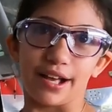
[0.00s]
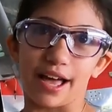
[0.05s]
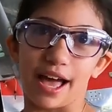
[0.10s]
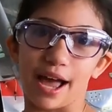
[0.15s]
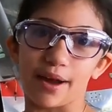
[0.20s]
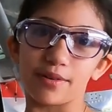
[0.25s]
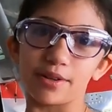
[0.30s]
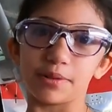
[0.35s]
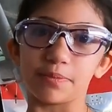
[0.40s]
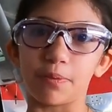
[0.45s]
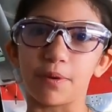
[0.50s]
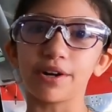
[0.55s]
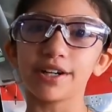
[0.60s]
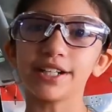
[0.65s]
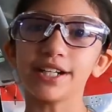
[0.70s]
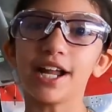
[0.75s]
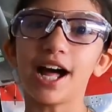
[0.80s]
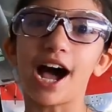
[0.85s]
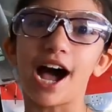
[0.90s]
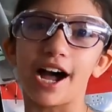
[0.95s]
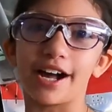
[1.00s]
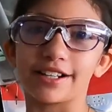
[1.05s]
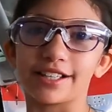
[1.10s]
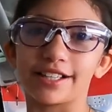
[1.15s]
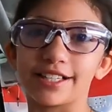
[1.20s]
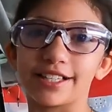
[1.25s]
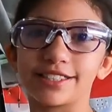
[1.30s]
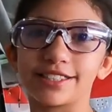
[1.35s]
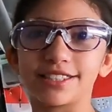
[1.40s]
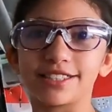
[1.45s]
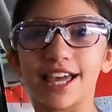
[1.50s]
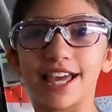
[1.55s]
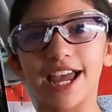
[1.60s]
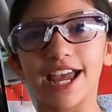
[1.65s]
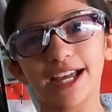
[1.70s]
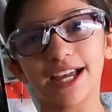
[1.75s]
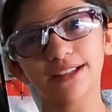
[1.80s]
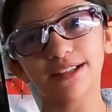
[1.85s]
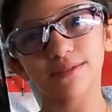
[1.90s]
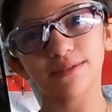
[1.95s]
I was born in August, the
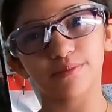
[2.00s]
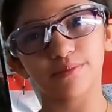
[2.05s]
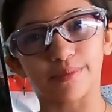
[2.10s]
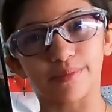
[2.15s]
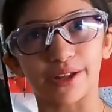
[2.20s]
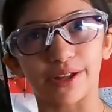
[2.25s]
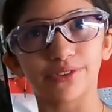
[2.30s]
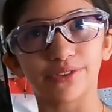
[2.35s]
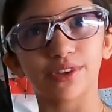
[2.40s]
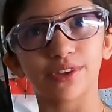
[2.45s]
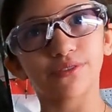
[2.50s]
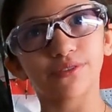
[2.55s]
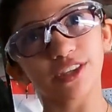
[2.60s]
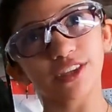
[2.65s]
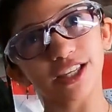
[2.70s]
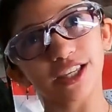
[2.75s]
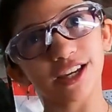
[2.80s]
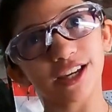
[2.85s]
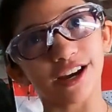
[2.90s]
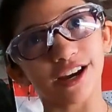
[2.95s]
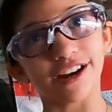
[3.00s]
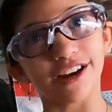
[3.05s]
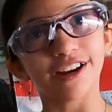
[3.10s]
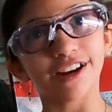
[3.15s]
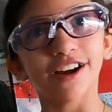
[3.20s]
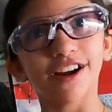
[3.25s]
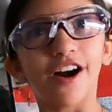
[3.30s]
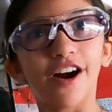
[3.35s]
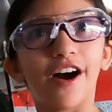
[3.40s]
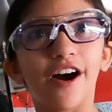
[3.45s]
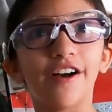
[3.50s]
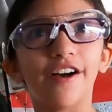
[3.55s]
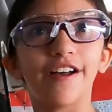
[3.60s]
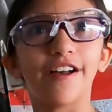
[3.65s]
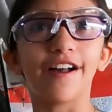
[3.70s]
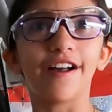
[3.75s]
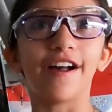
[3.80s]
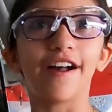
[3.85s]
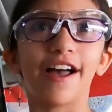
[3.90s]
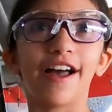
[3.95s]
8th month of the year,
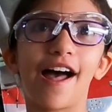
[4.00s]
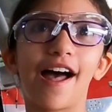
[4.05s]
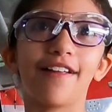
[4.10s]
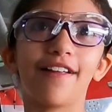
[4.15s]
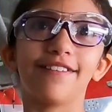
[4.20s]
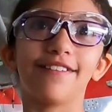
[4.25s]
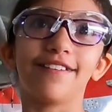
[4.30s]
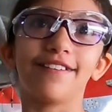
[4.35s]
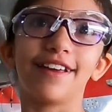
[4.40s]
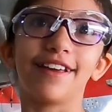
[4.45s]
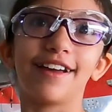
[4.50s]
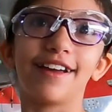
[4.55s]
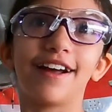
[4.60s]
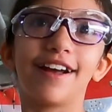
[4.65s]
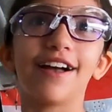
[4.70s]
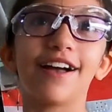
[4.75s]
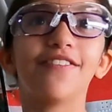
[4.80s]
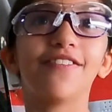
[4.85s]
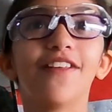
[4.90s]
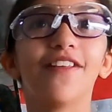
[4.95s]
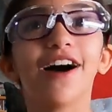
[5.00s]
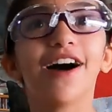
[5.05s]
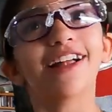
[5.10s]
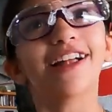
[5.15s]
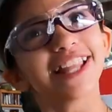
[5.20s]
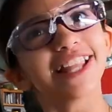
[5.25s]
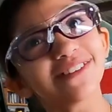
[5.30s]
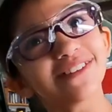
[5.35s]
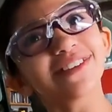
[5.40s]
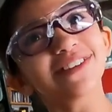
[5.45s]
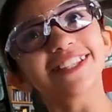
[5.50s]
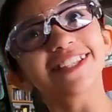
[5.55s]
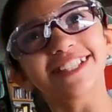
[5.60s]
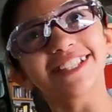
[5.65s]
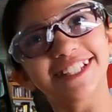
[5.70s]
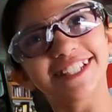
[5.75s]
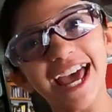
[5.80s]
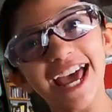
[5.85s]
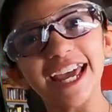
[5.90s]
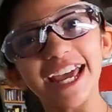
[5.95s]
and the
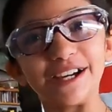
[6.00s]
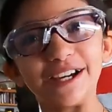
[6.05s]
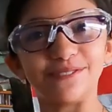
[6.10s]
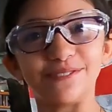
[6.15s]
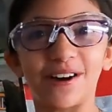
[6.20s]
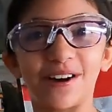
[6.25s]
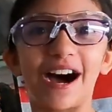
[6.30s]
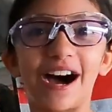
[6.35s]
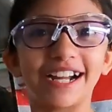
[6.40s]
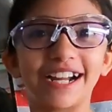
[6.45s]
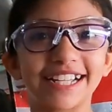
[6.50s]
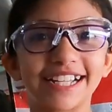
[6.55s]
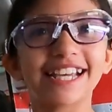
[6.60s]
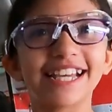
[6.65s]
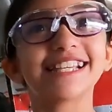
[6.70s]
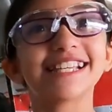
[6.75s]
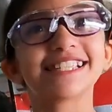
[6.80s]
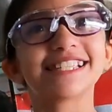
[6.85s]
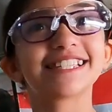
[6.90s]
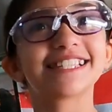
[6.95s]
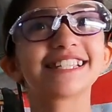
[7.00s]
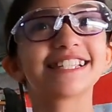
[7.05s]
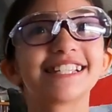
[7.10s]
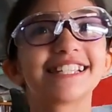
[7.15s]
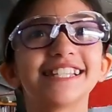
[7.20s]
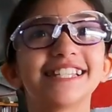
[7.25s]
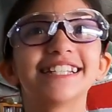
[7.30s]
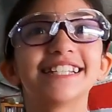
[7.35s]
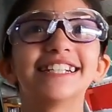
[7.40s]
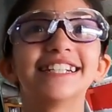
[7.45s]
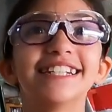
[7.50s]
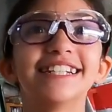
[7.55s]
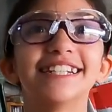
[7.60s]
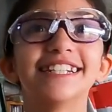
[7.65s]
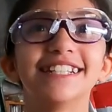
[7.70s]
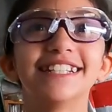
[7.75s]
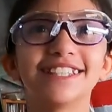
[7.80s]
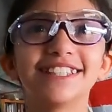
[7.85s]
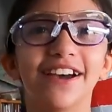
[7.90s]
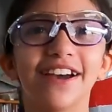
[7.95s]
11th day of August.
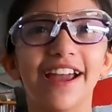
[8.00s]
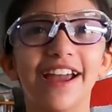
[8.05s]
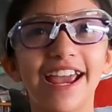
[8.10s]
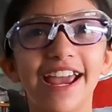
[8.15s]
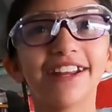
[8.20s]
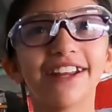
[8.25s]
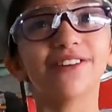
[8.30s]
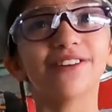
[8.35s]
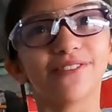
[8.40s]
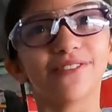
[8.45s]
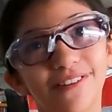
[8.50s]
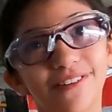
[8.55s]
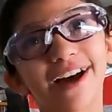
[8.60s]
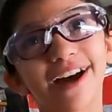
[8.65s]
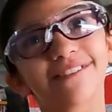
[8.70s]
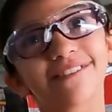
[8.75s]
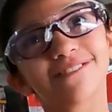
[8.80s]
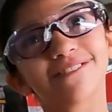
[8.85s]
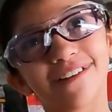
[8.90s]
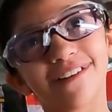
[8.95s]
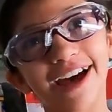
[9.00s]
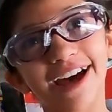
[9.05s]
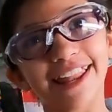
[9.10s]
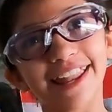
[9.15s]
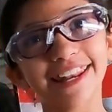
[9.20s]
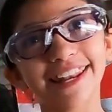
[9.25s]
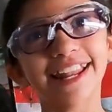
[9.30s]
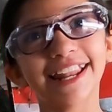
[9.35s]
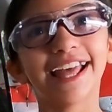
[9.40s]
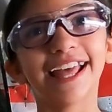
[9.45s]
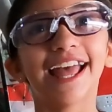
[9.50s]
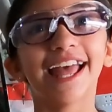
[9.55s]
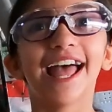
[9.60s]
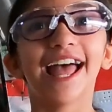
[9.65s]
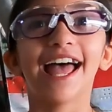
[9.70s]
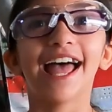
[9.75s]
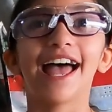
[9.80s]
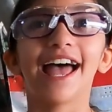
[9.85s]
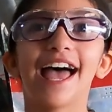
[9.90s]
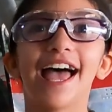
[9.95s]
So 811,
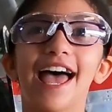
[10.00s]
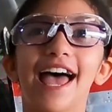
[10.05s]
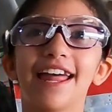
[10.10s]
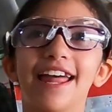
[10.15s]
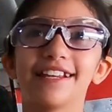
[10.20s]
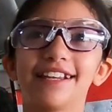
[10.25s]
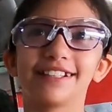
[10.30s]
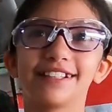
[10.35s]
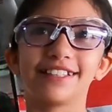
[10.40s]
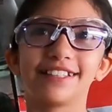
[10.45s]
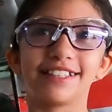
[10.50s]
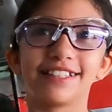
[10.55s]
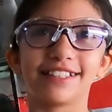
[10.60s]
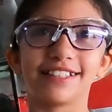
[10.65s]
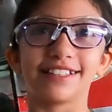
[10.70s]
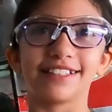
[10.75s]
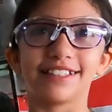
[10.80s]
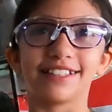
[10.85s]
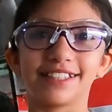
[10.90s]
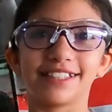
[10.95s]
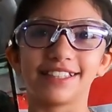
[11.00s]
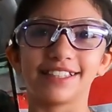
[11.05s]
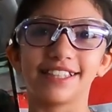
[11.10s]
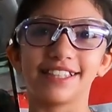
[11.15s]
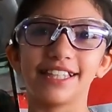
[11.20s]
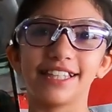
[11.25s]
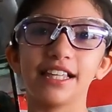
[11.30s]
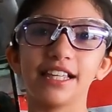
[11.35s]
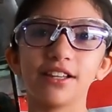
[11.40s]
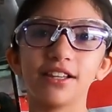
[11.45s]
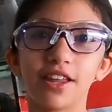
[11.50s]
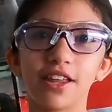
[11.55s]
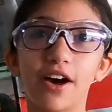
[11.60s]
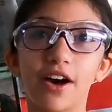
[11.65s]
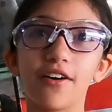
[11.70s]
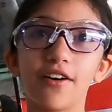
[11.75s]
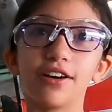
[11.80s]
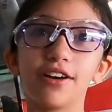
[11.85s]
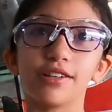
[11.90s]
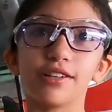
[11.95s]
and
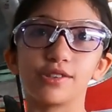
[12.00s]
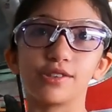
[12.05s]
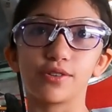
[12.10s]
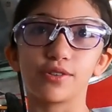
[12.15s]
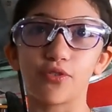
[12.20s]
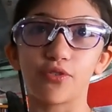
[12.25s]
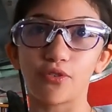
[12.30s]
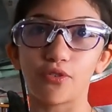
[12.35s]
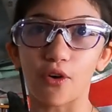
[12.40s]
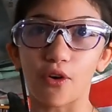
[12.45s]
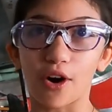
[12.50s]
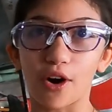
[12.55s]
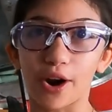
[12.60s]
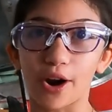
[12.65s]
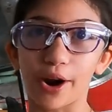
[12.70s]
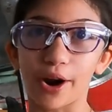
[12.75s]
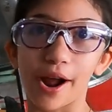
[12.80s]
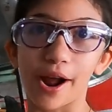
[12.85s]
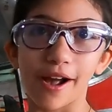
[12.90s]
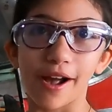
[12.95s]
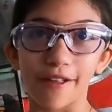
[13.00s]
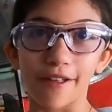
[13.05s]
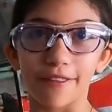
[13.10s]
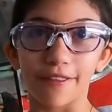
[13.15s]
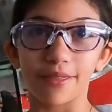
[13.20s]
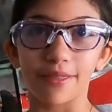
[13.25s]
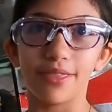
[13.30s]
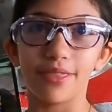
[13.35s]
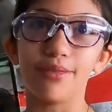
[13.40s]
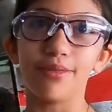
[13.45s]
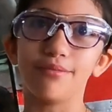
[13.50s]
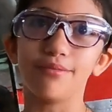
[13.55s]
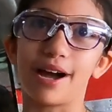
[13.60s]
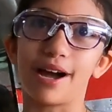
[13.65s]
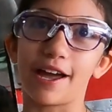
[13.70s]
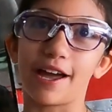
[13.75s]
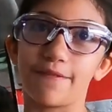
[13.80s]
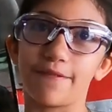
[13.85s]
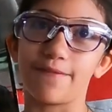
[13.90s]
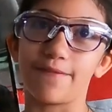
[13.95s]
Kilo is for
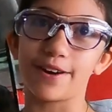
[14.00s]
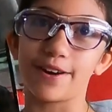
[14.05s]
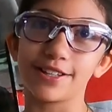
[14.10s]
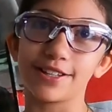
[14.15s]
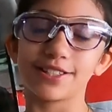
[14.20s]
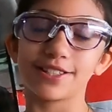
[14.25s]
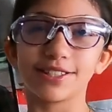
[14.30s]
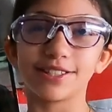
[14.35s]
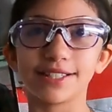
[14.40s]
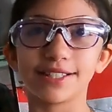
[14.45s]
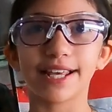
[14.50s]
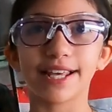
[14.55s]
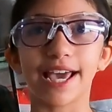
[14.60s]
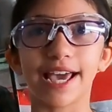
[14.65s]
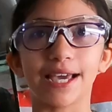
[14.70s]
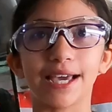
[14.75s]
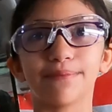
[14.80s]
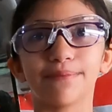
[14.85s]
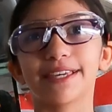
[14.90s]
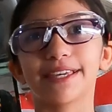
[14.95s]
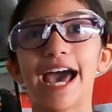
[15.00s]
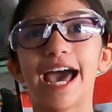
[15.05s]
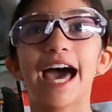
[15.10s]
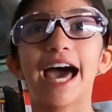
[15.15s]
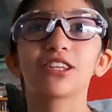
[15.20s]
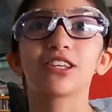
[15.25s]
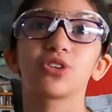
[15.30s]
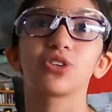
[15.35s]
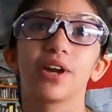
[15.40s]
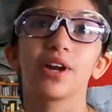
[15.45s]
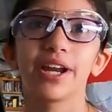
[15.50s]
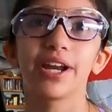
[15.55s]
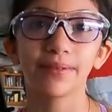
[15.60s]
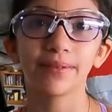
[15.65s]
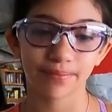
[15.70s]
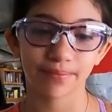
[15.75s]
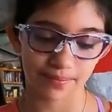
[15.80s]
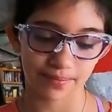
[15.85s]
my first name, Catherine,